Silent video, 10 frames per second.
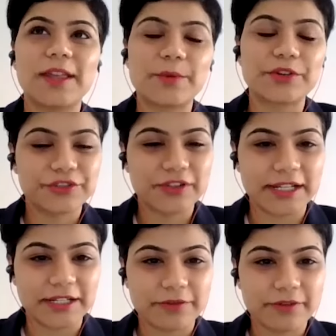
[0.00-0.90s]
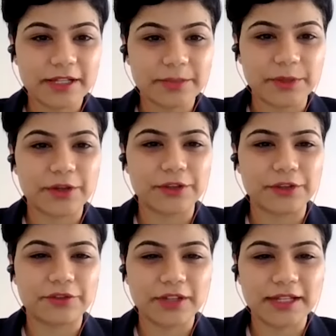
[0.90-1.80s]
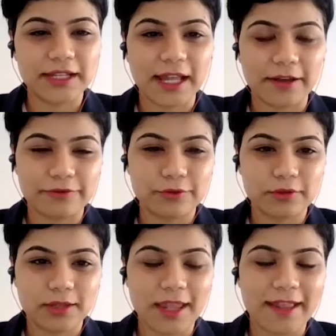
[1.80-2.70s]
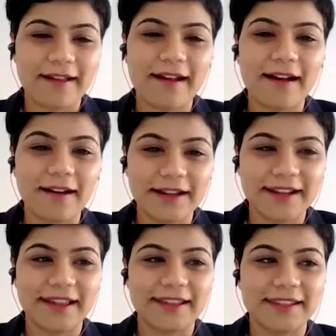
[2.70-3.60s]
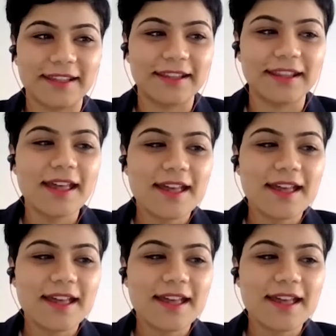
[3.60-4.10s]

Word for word: emotionally difficult because you really have to think hard and then